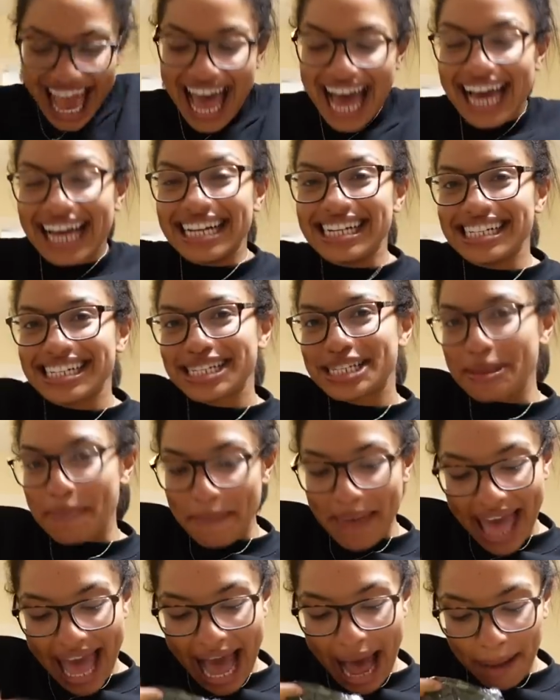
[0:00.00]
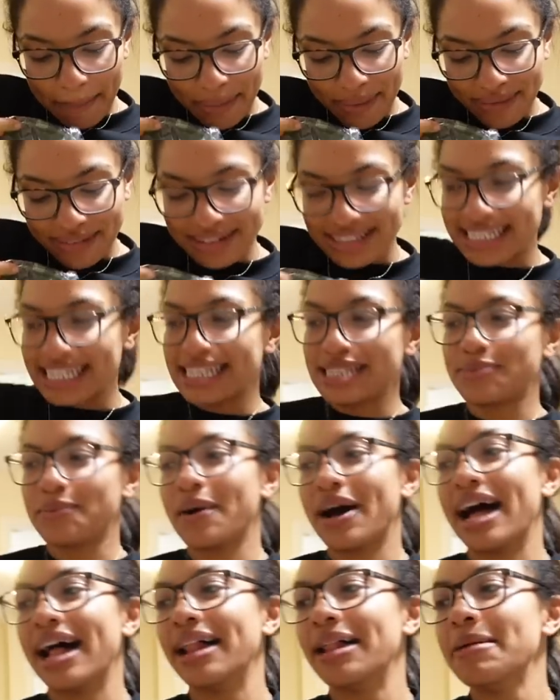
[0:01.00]
And some apples as
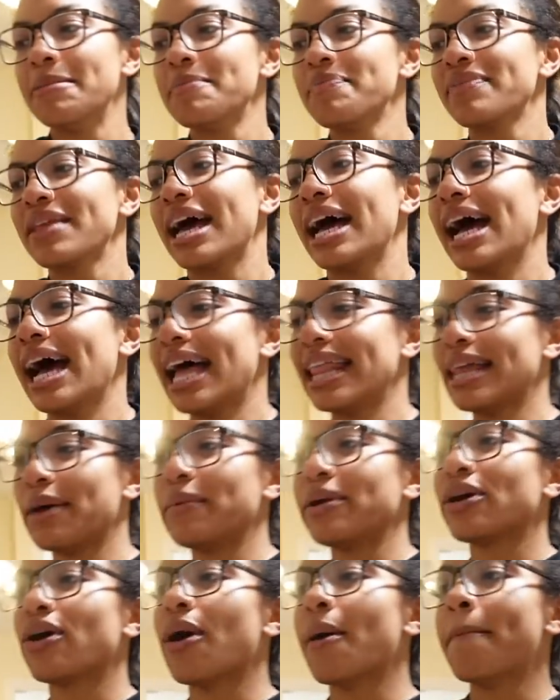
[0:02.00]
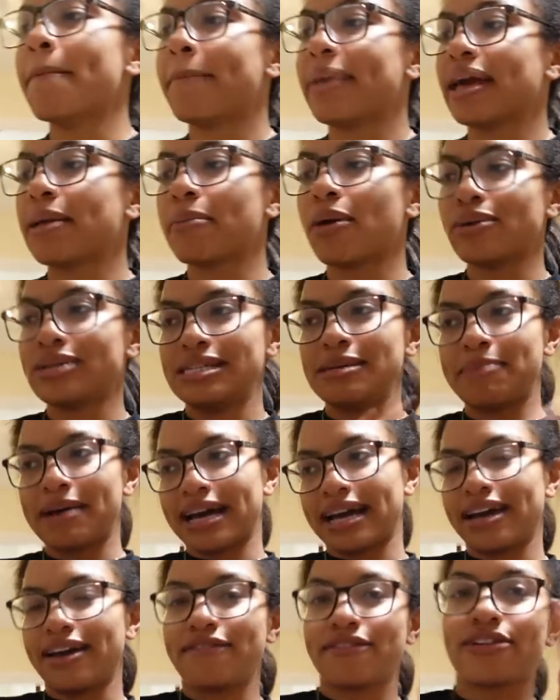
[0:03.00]
well. And then we got a big
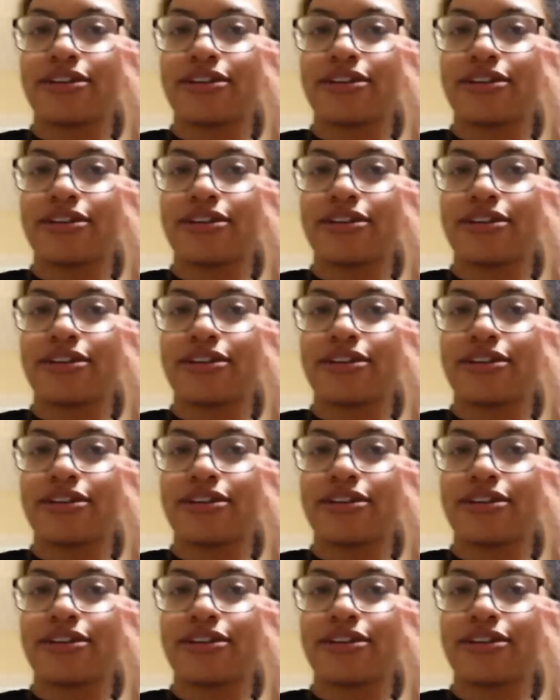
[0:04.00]
multi-packet of